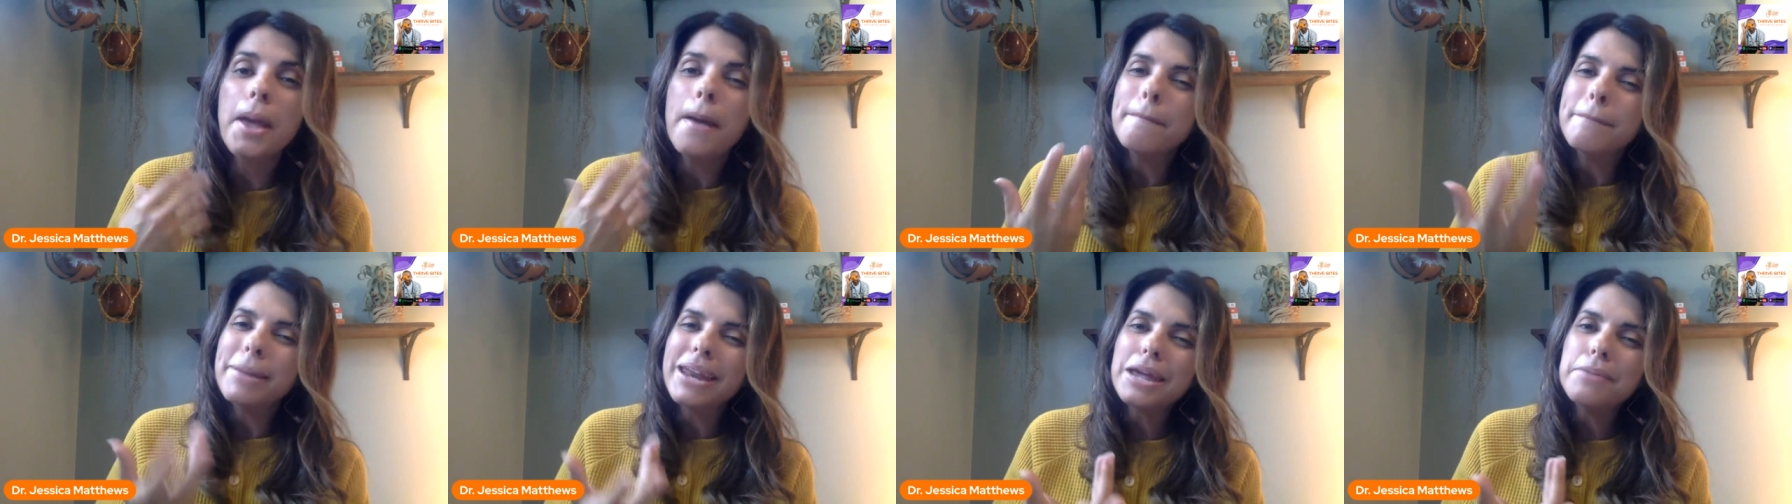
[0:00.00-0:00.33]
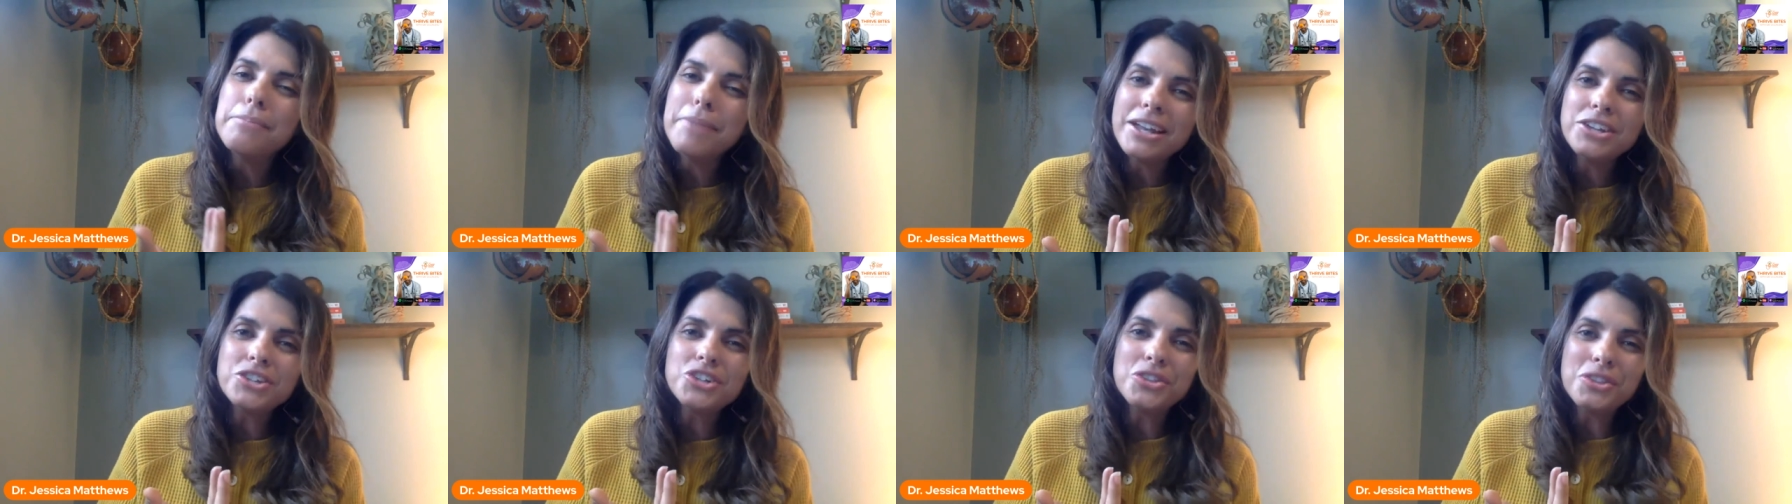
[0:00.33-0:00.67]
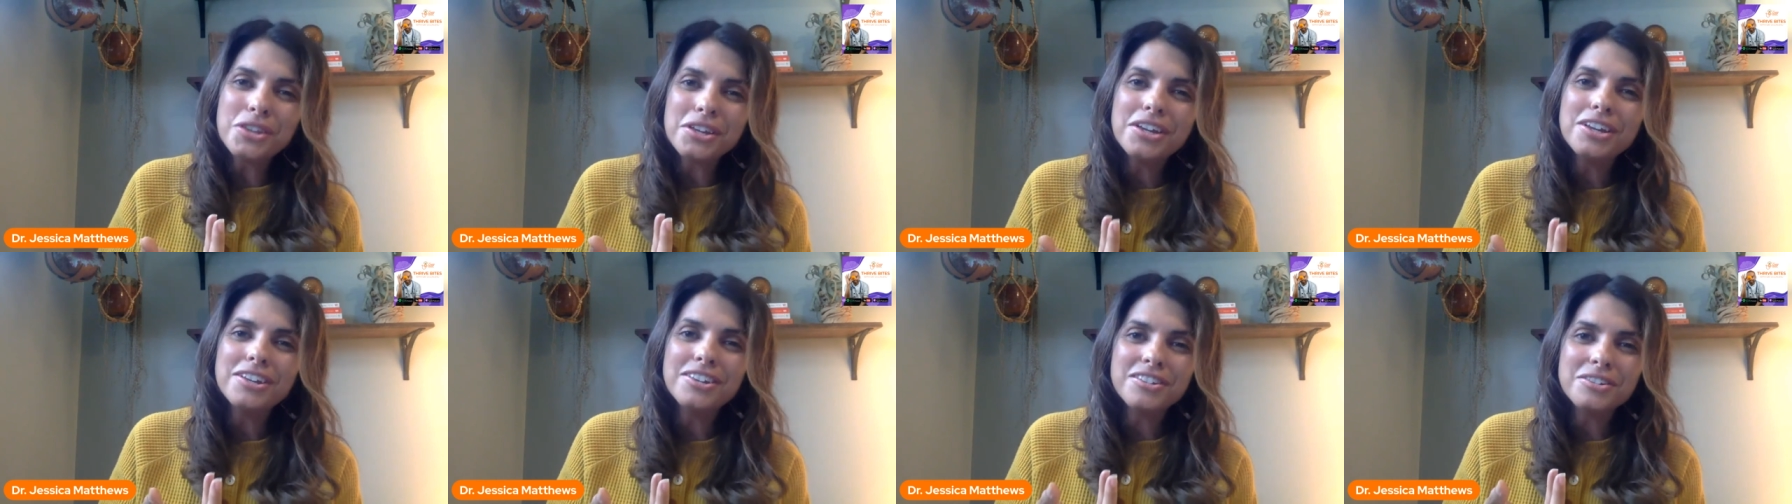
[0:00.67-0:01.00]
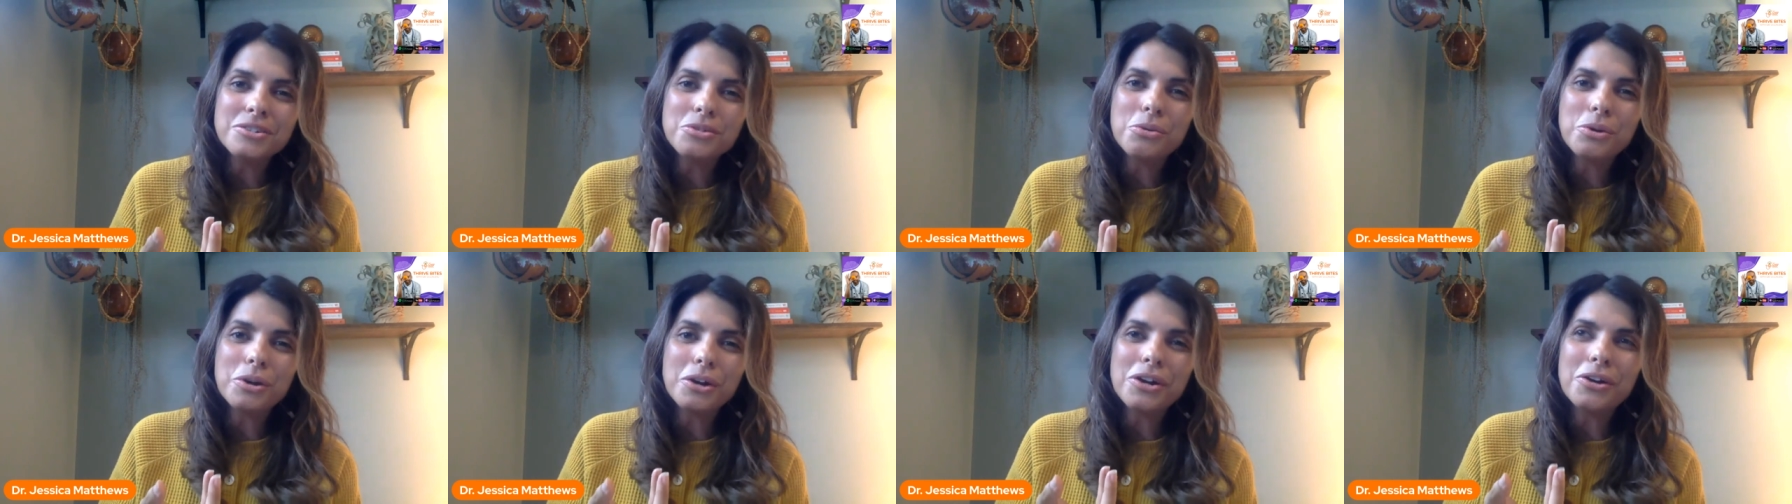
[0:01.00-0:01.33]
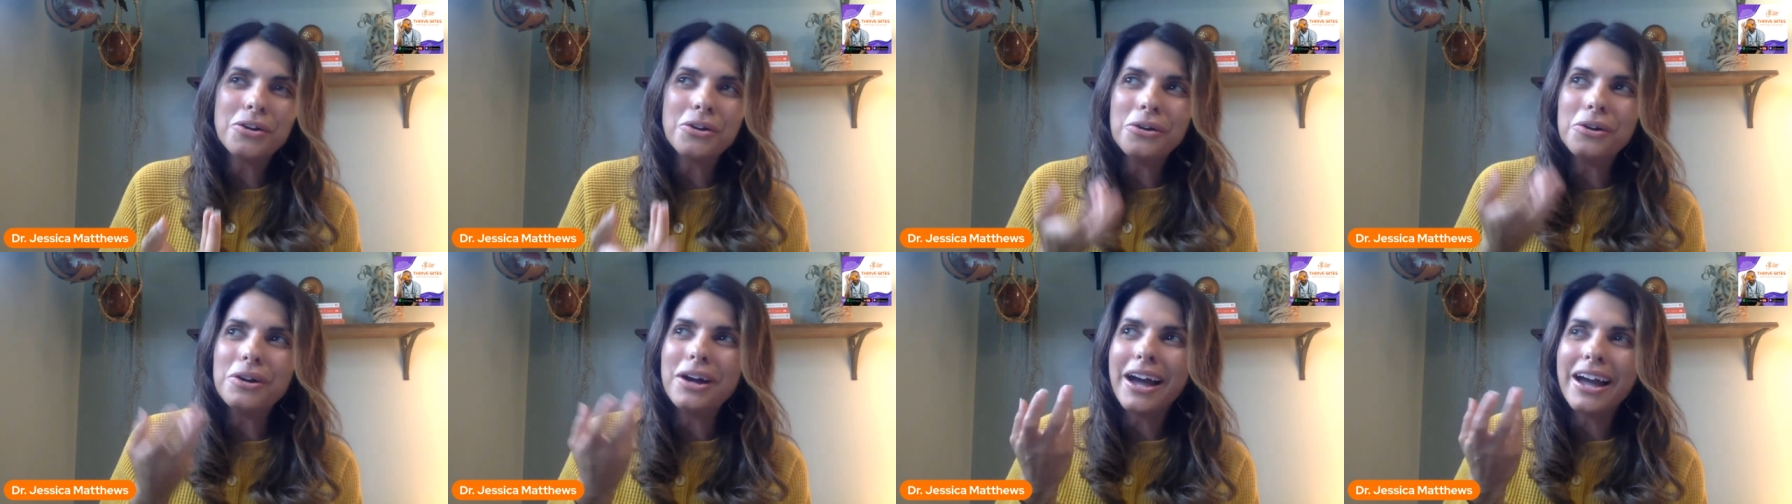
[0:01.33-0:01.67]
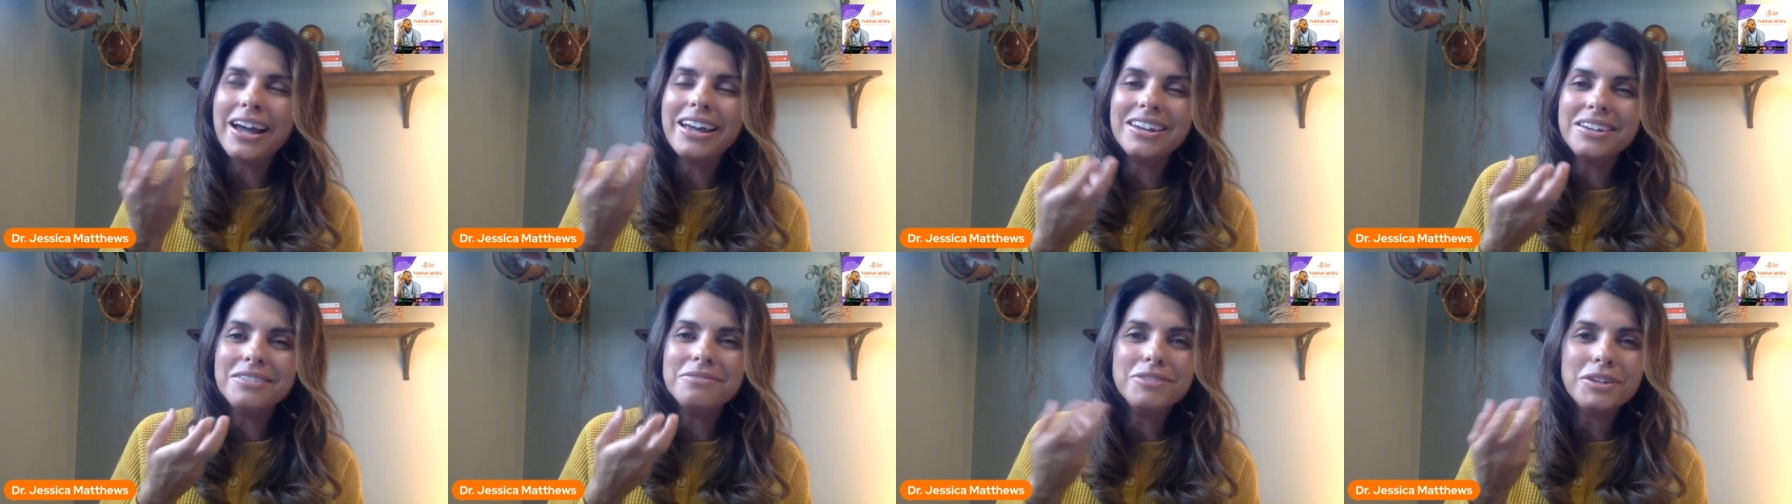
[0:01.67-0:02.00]
But I mentioned the historical
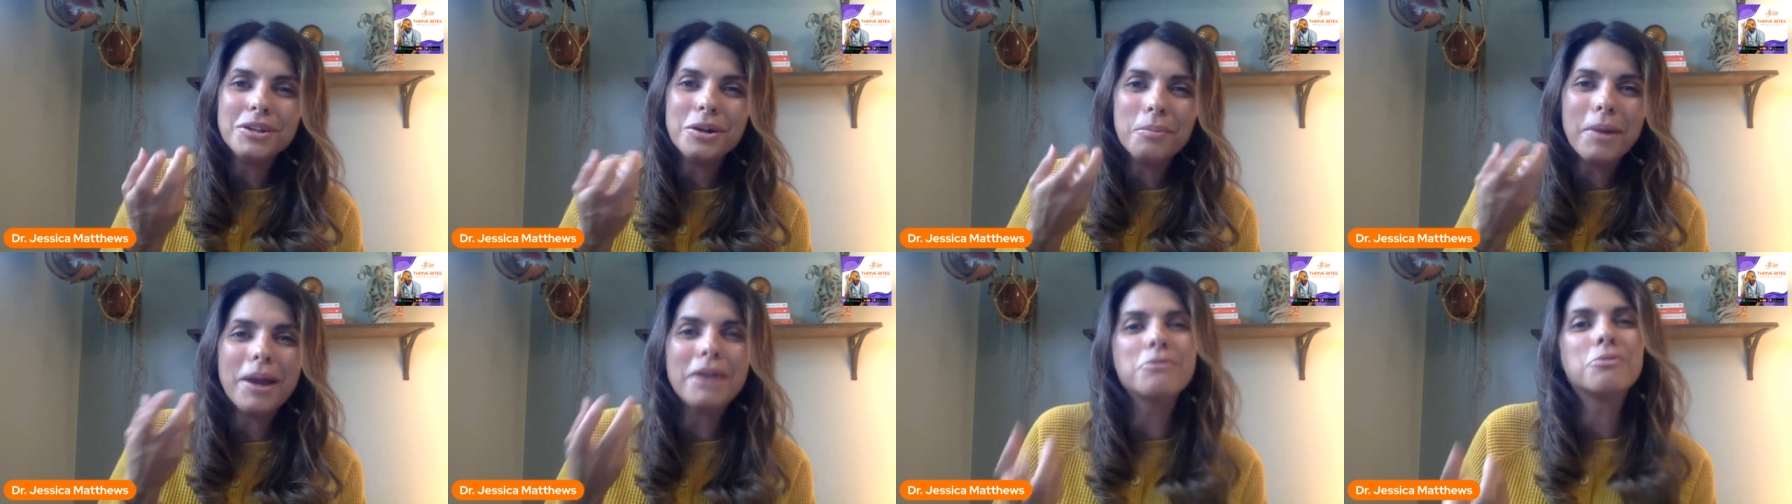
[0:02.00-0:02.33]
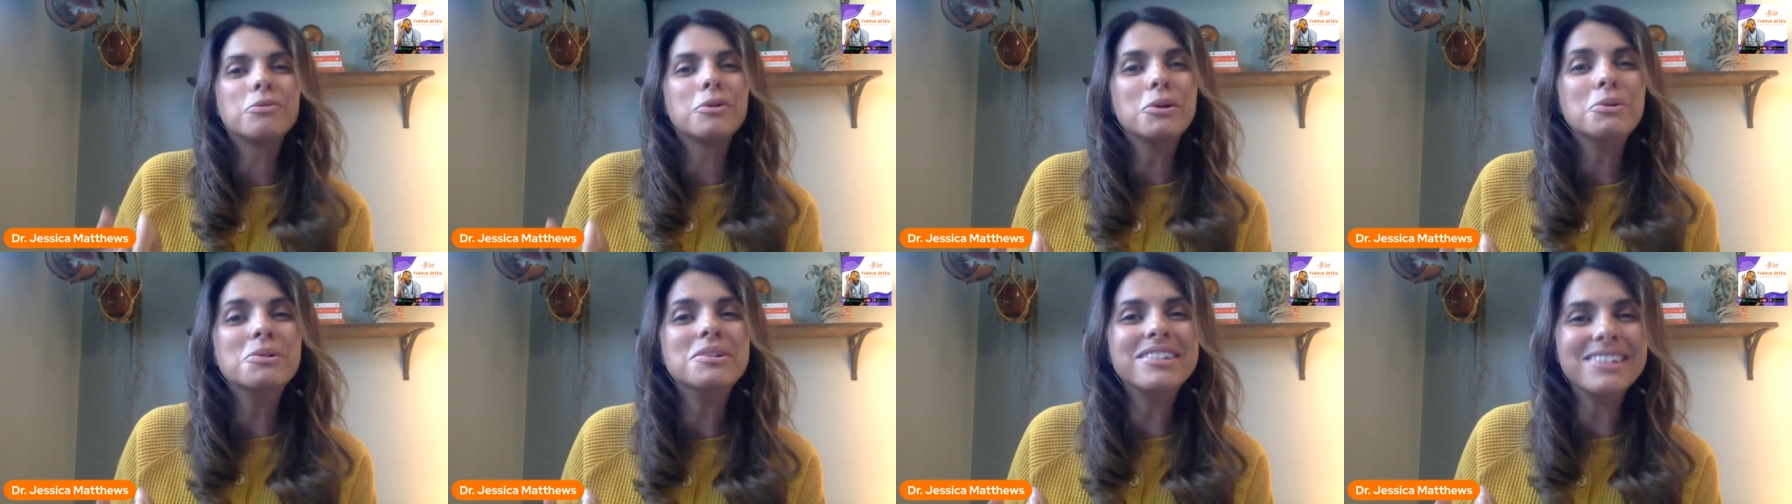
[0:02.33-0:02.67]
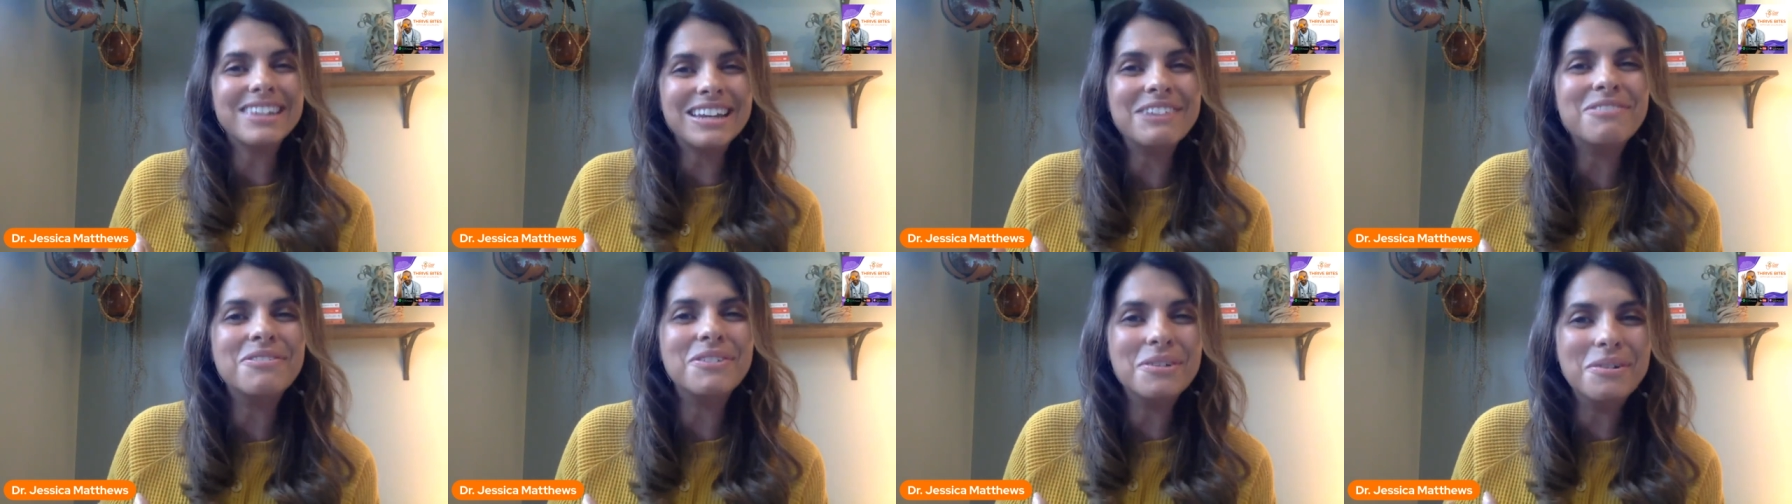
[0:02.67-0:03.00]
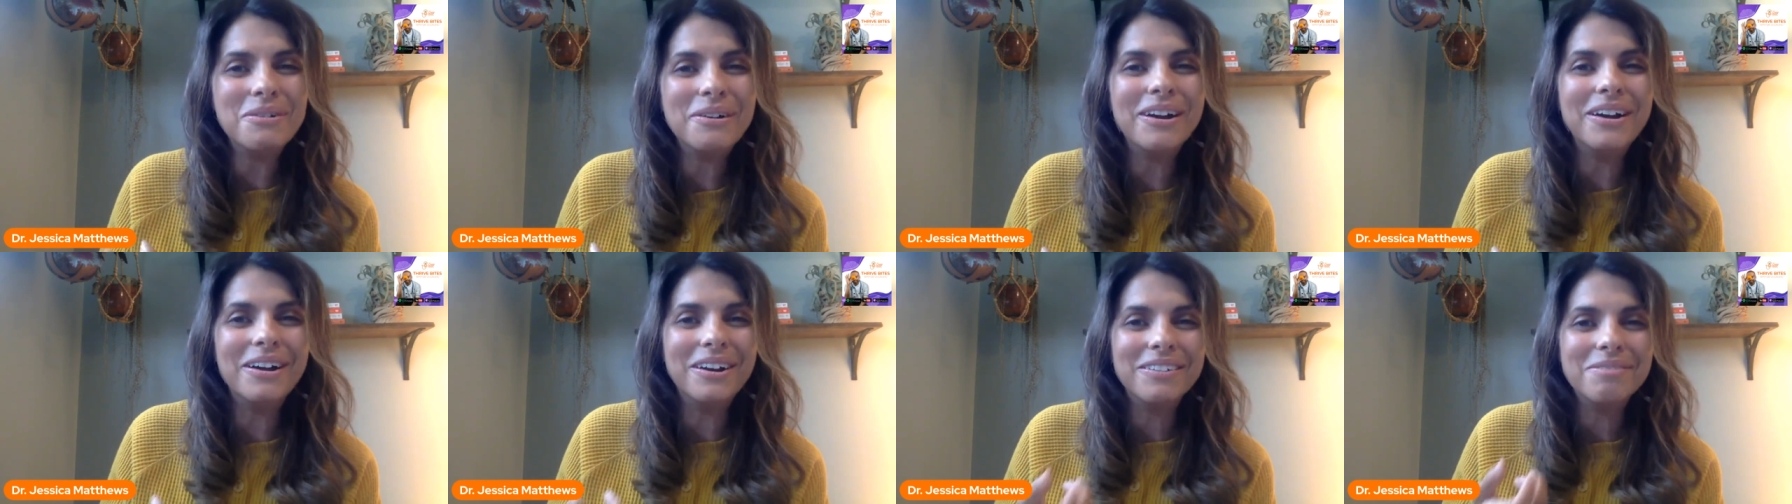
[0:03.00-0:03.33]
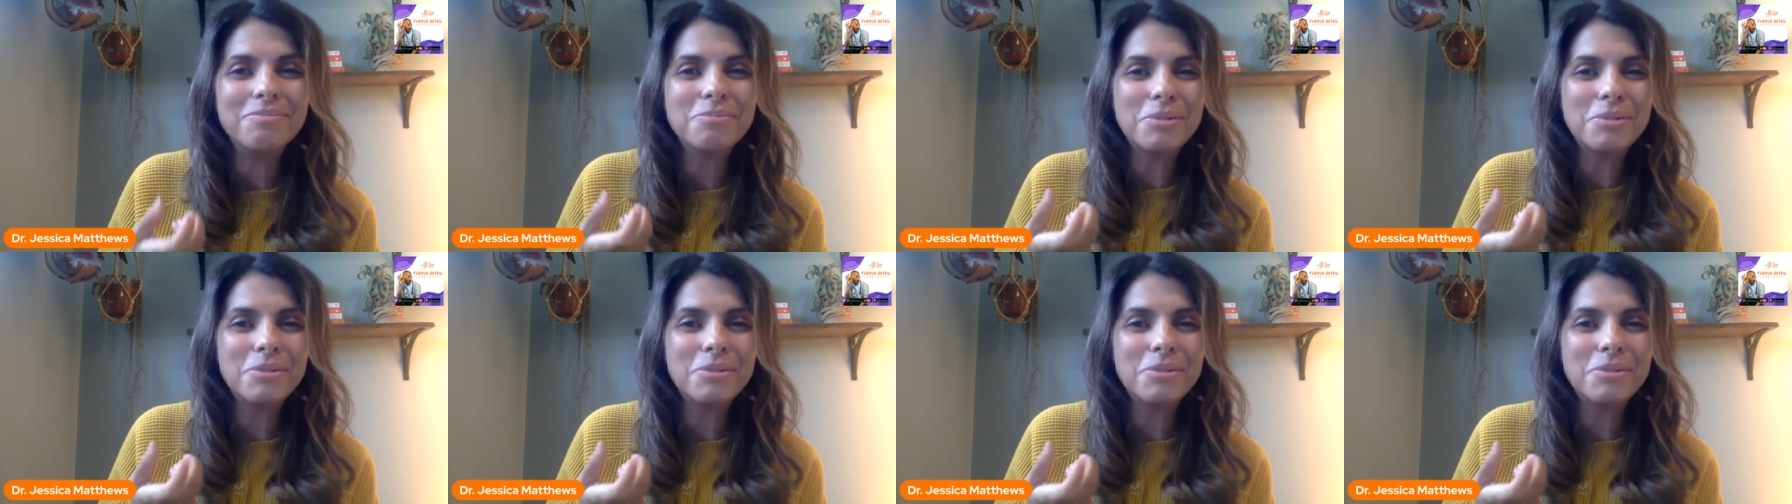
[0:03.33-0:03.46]
kind of, you know, my roots, if you will,